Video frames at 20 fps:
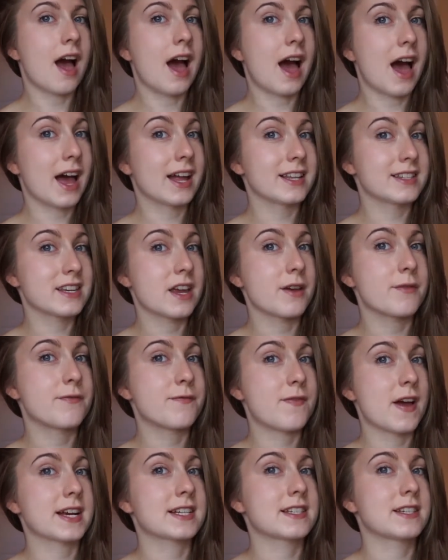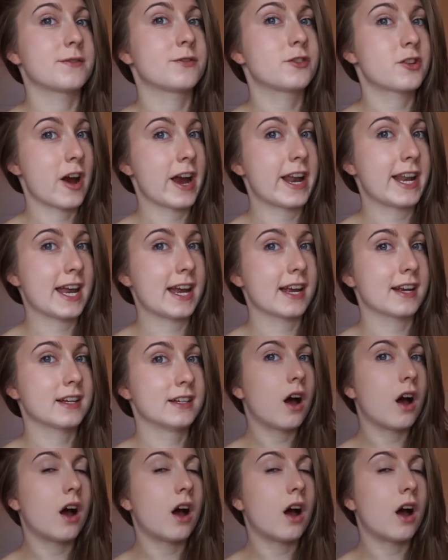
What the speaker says: and effective training.